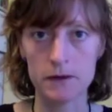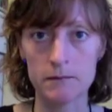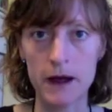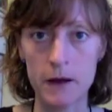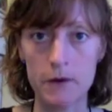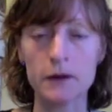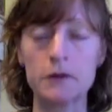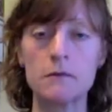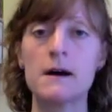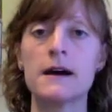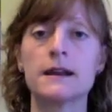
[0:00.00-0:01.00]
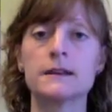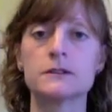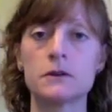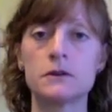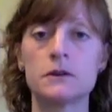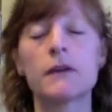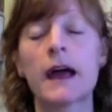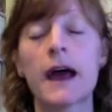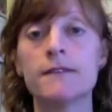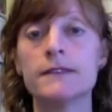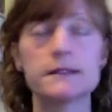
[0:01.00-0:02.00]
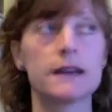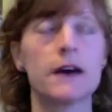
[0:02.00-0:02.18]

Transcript: empowering your mind so you don't have these